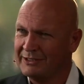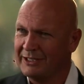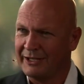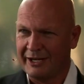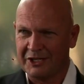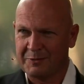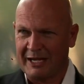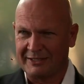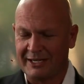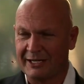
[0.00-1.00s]
and
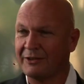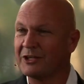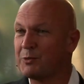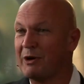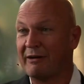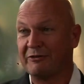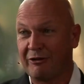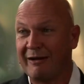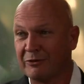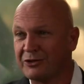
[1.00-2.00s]
unexpected, and others where I've
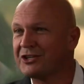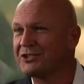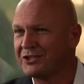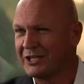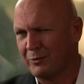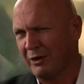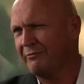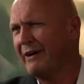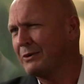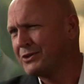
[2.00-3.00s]
travelled just to see the work.
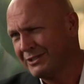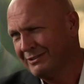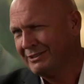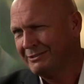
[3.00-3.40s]
Faust,